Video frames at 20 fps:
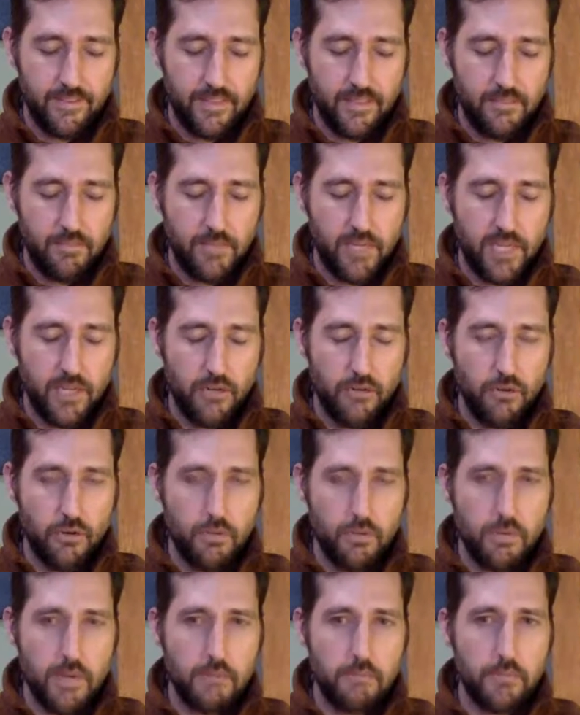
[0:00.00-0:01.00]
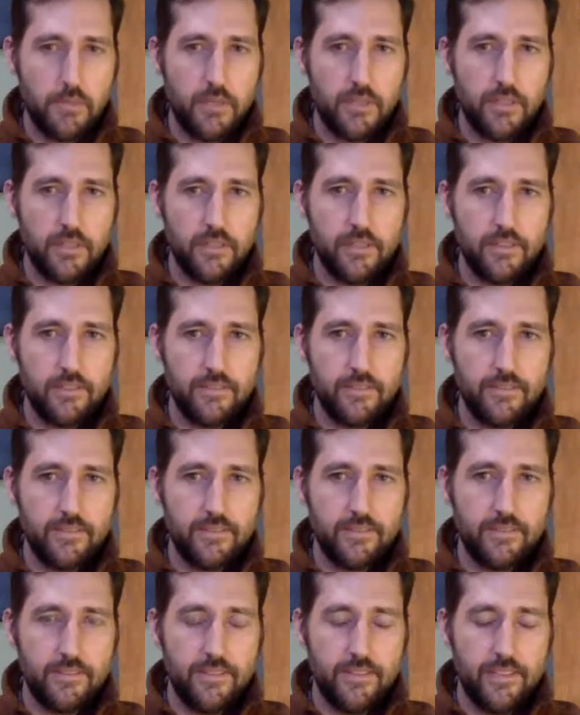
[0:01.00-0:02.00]
May you remember
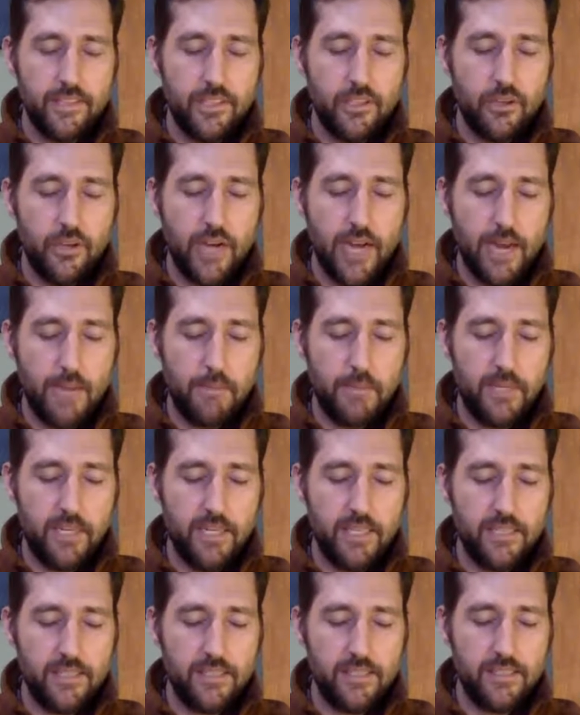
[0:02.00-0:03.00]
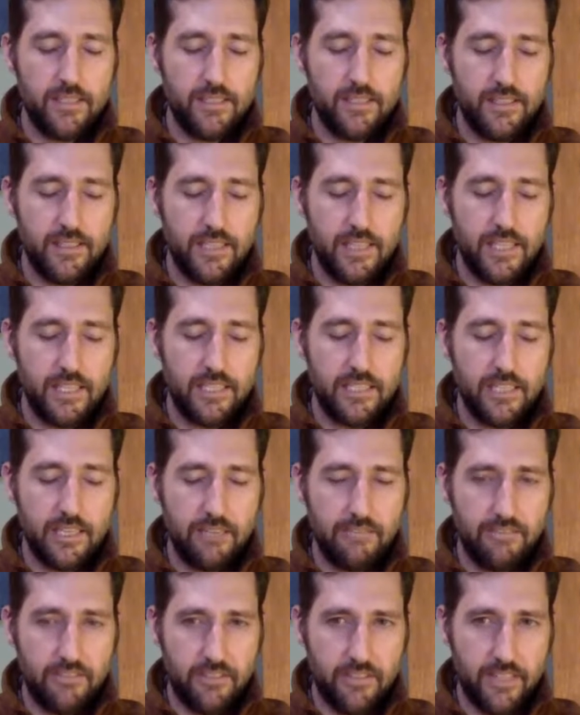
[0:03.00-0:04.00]
your happiness and
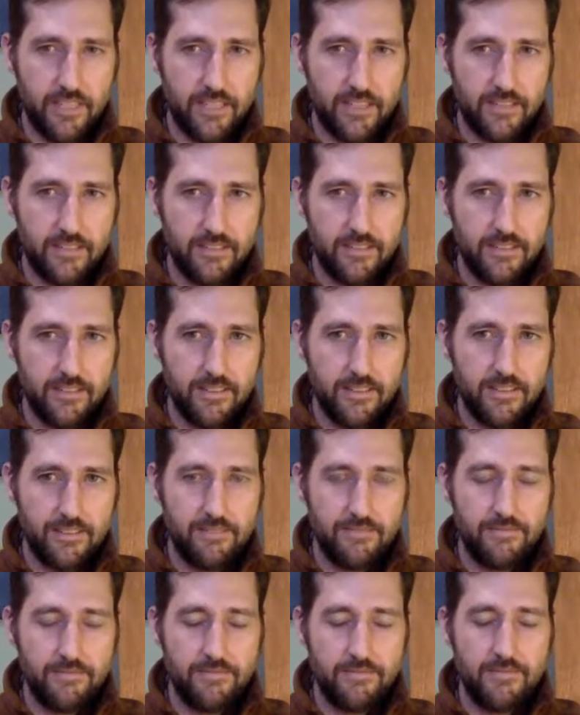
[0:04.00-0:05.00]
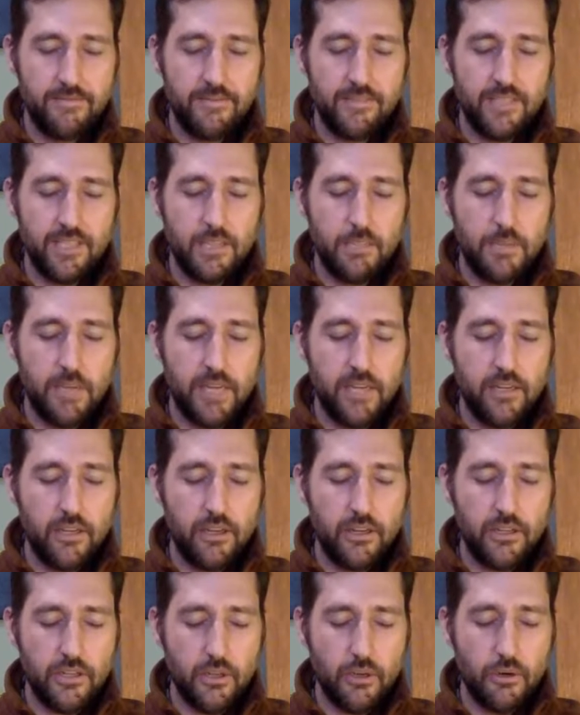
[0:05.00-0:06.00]
suffering depend
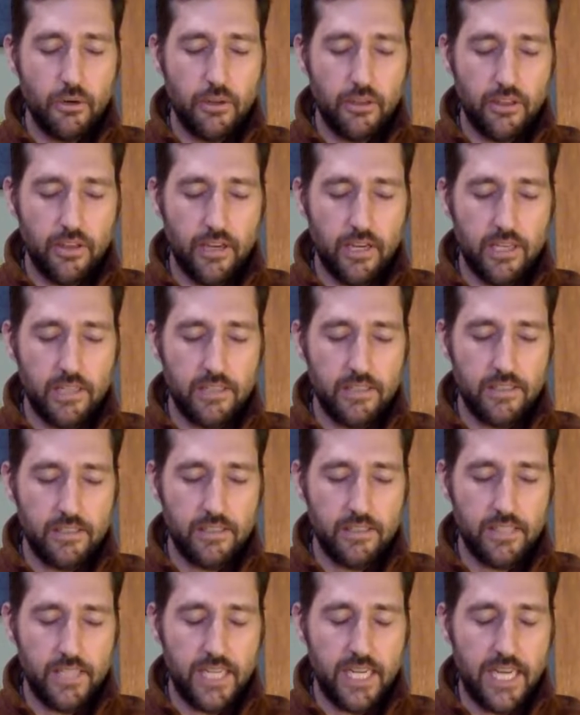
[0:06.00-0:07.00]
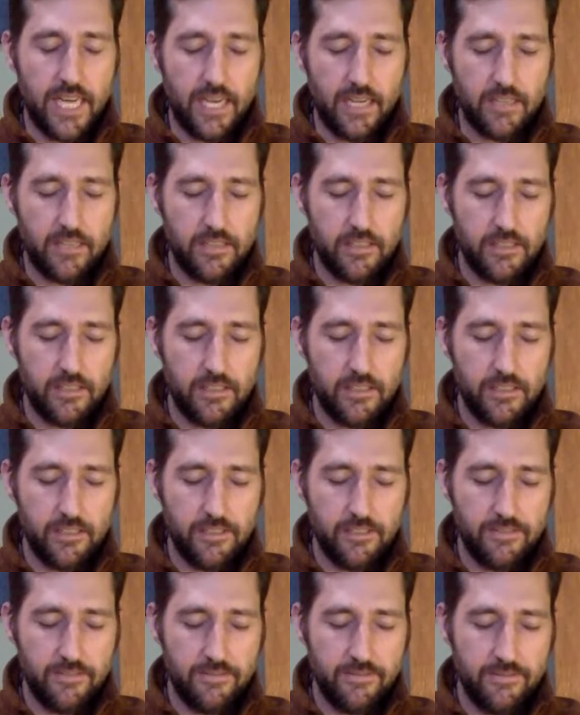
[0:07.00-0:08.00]
on your thoughts and actions,
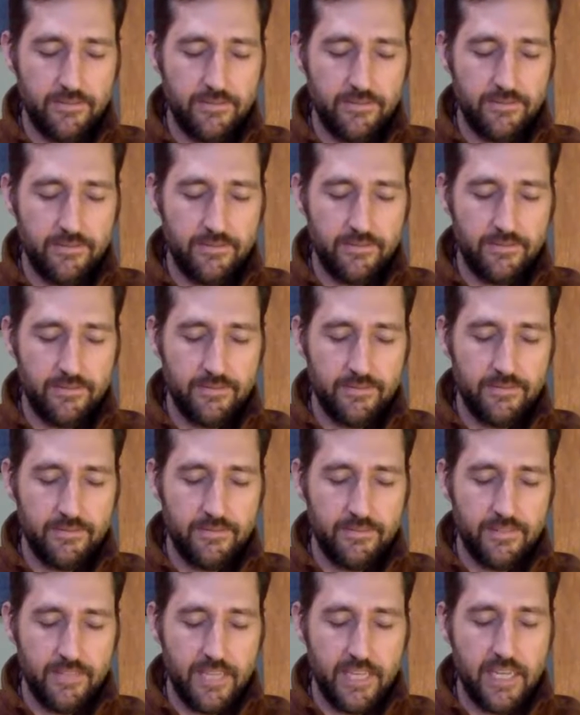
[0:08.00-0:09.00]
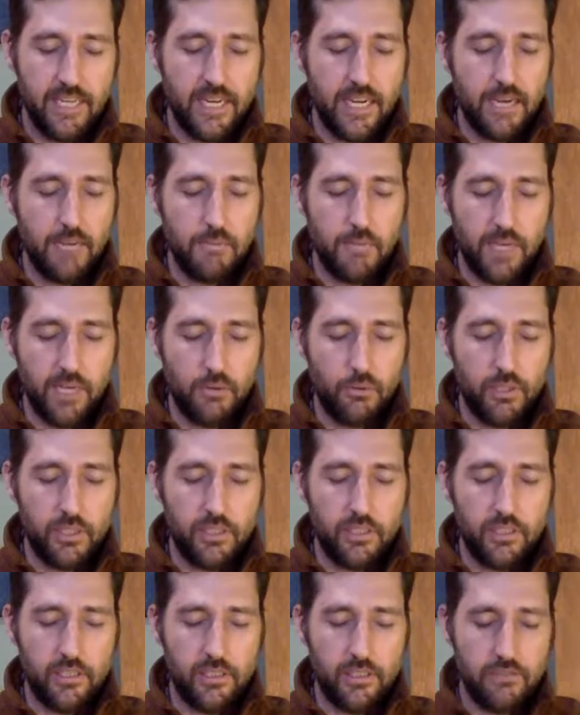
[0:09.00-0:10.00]
and not my
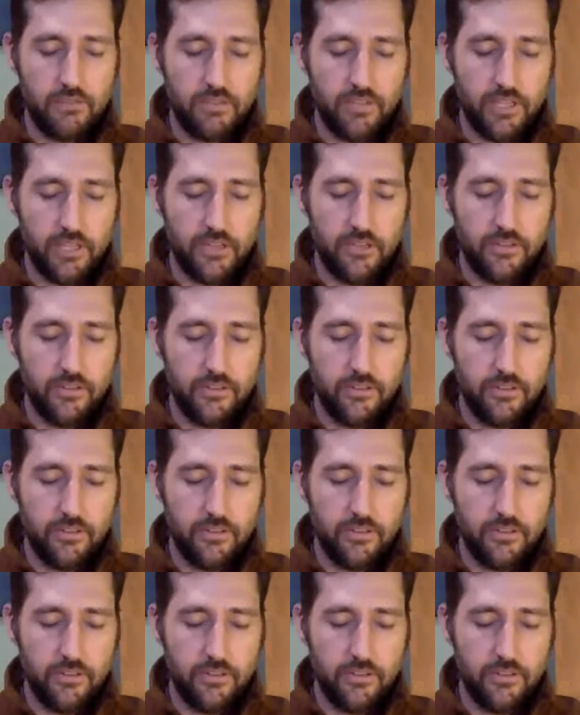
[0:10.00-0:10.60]
wishes for you.